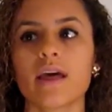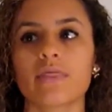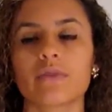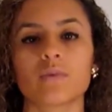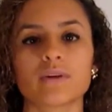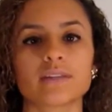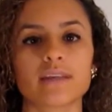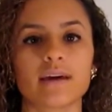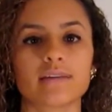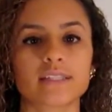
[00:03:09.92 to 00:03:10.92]
the ones
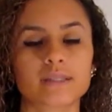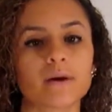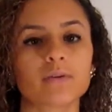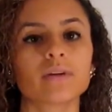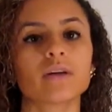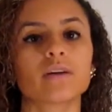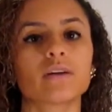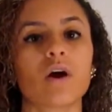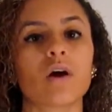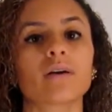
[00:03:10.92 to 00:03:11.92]
that smell really
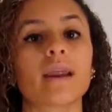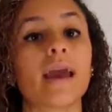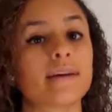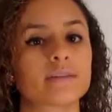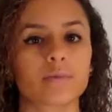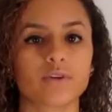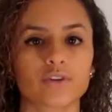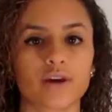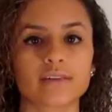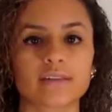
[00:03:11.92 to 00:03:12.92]
good aren't as
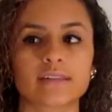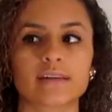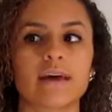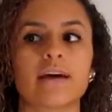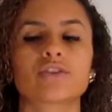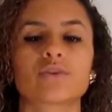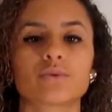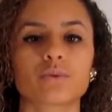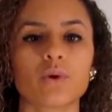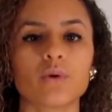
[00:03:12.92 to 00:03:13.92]
moisturizing to last you
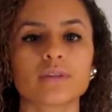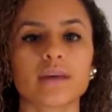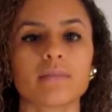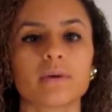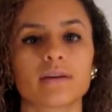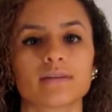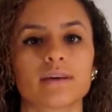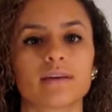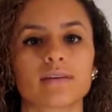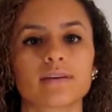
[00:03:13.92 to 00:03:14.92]
through a whole day because
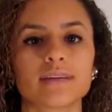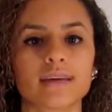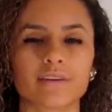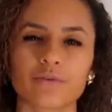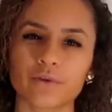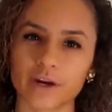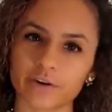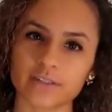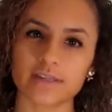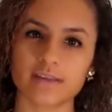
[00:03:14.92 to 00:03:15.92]
they contain like
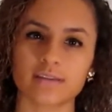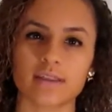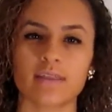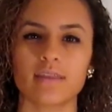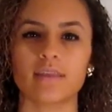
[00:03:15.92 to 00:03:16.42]
fragrances and